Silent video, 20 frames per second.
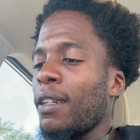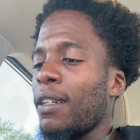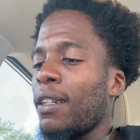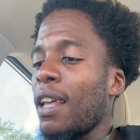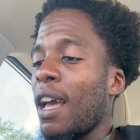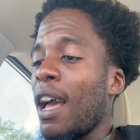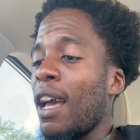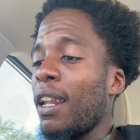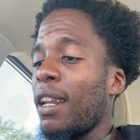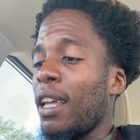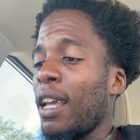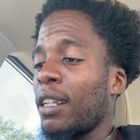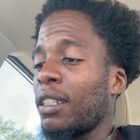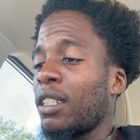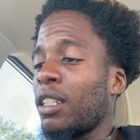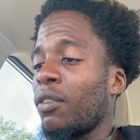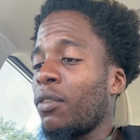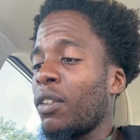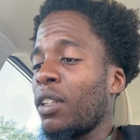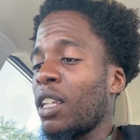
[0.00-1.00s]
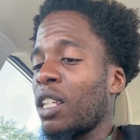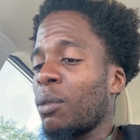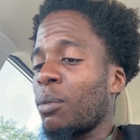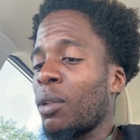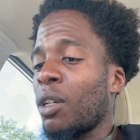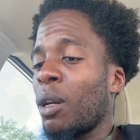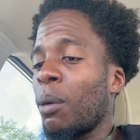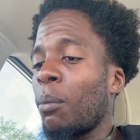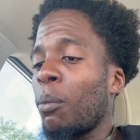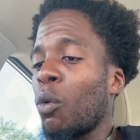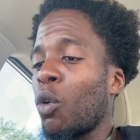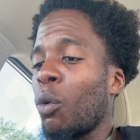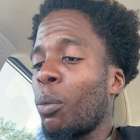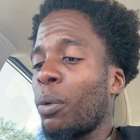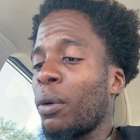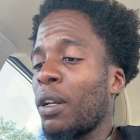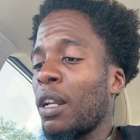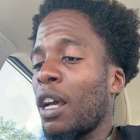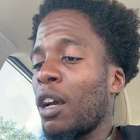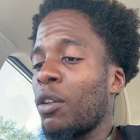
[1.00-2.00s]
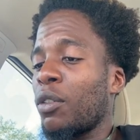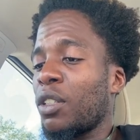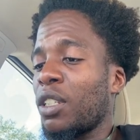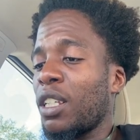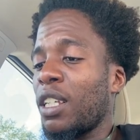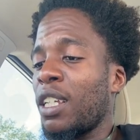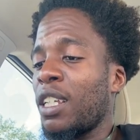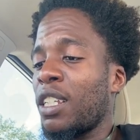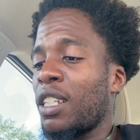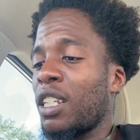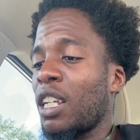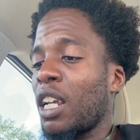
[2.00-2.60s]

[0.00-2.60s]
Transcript: That activity has become more pronounced each